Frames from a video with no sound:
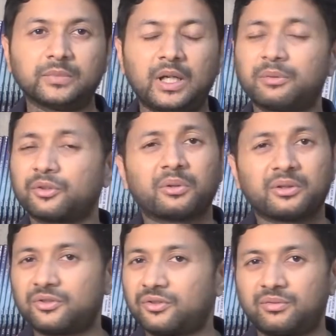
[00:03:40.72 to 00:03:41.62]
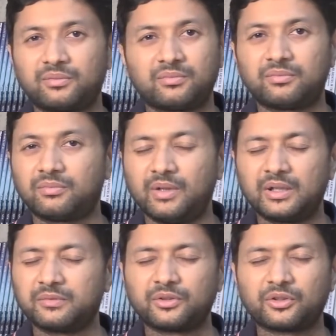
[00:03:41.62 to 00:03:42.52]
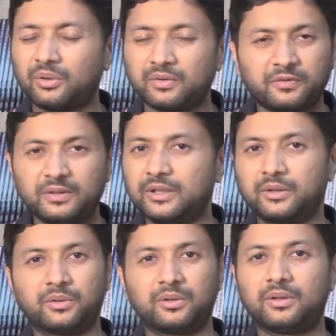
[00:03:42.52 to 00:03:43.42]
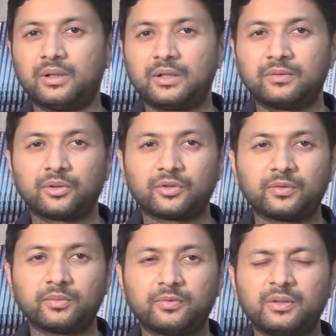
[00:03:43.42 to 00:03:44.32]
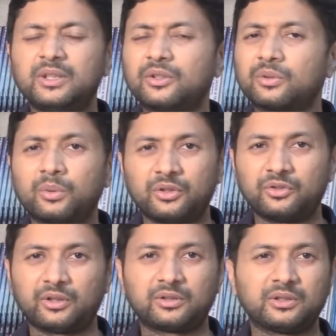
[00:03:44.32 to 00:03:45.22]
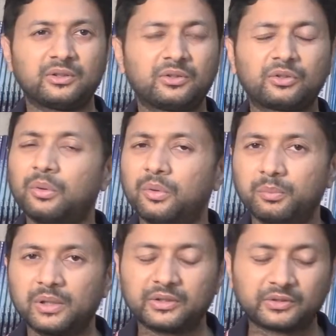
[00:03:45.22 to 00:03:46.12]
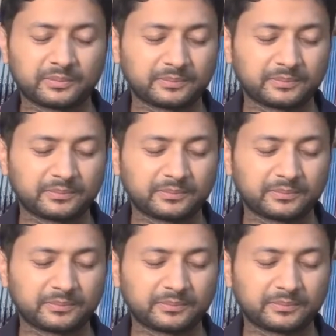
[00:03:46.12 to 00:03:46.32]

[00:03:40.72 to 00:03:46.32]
I was not feeling good. I was feeling so dejected, so hopeless.